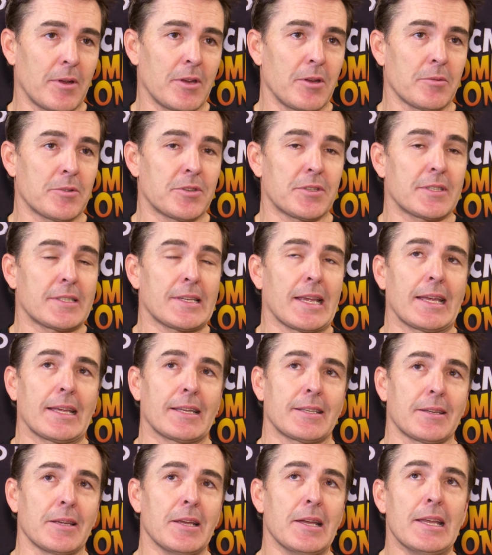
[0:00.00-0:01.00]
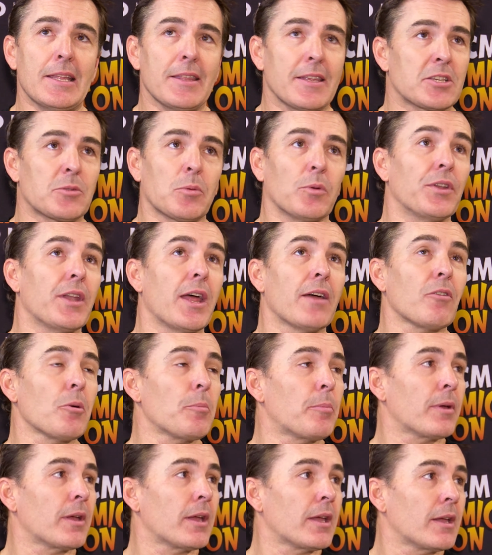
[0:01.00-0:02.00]
he used to say, "It's this will never
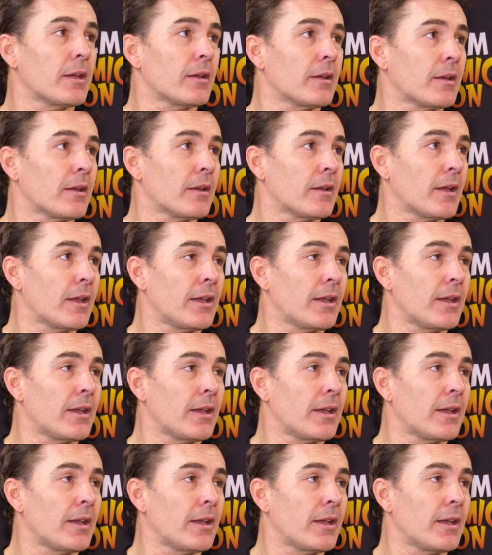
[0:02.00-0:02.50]
be,